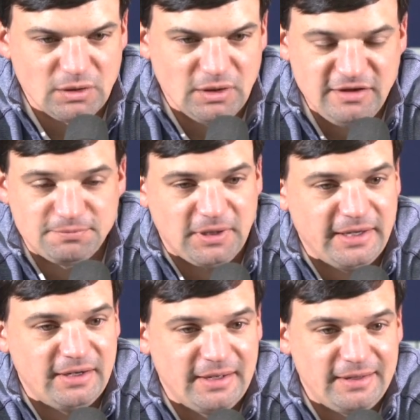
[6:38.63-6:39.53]
he's
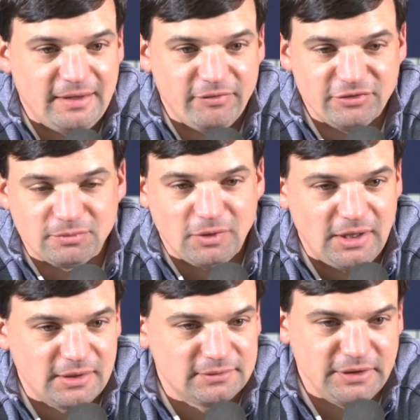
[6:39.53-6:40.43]
playing at a high level. There's some
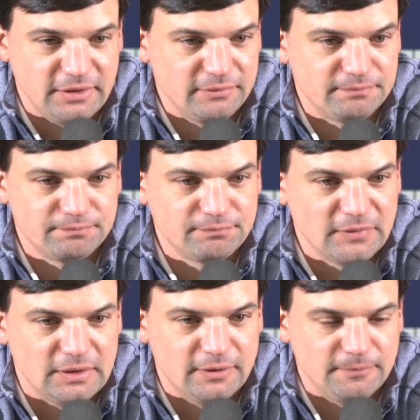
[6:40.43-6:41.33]
luck, you
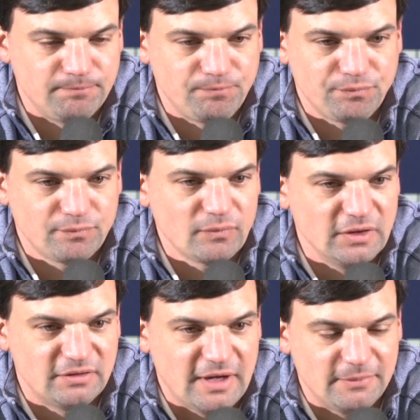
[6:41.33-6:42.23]
know.
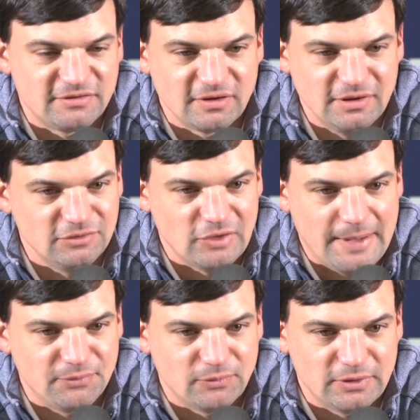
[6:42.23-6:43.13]
The Tomlinson kid
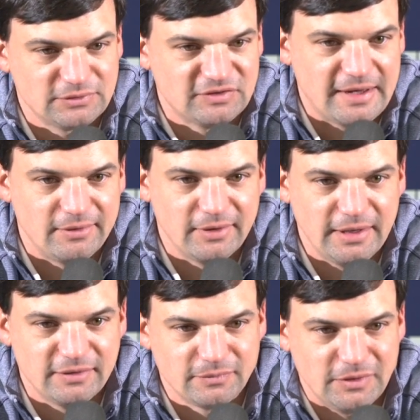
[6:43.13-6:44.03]
dropped one on
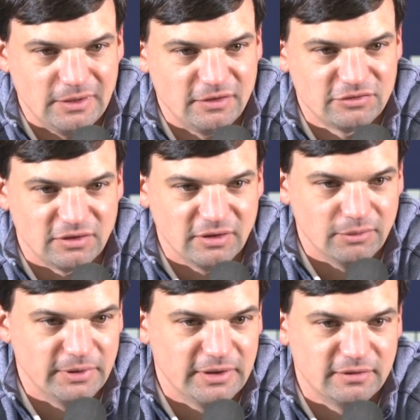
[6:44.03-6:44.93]
Saturday. So, I mean, there's a little
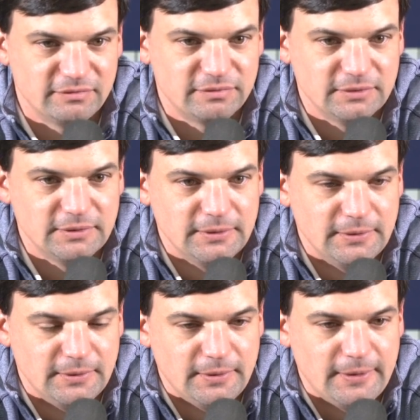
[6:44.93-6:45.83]
bit of
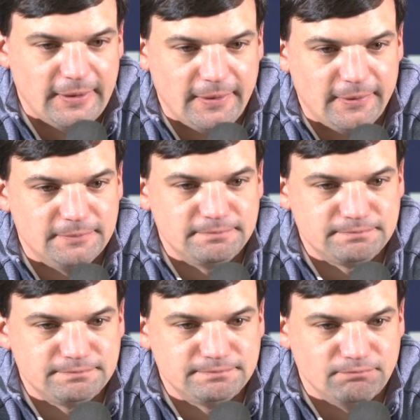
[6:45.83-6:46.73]

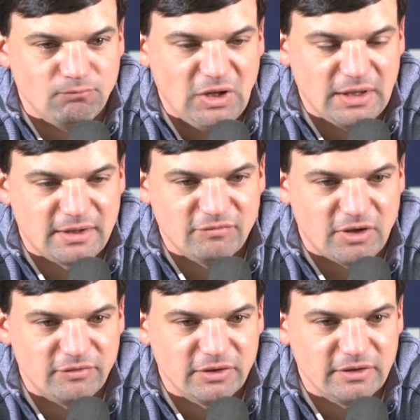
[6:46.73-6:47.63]
luck
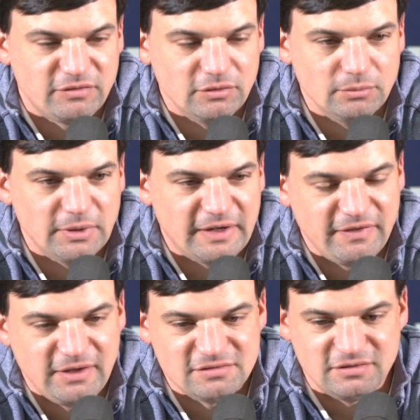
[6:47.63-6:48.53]
involved on it too. But I
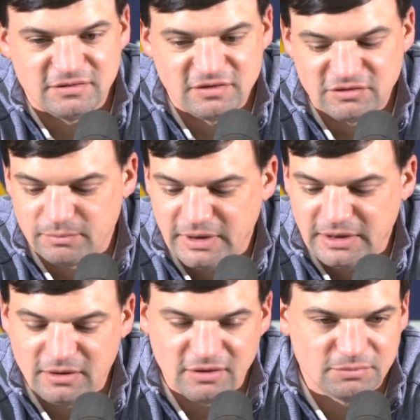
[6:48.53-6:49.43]
think his
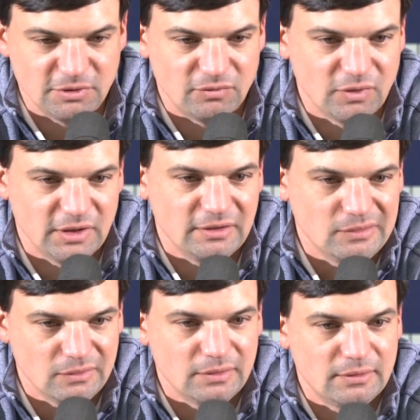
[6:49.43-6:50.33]
decision-making has been really
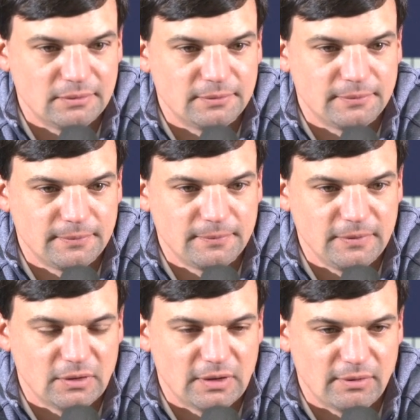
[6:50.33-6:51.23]
good.
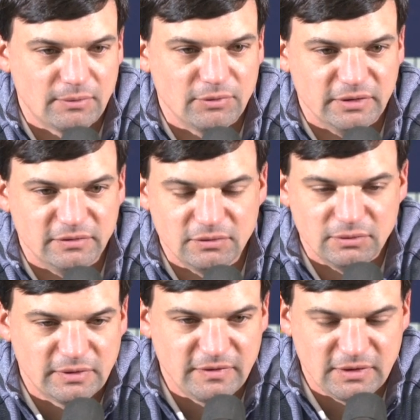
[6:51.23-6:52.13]
You know, I really
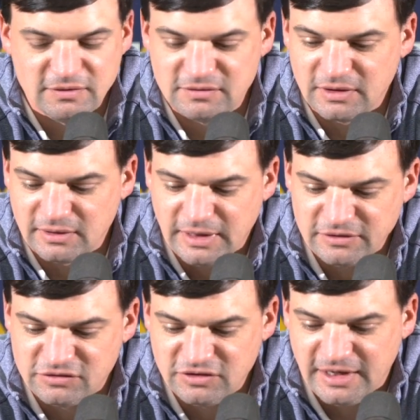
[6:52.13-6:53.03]
do. I think he's done a
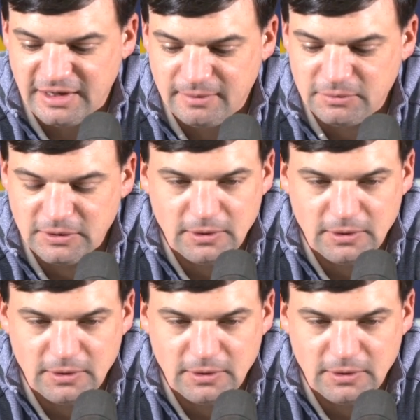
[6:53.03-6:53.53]
nice job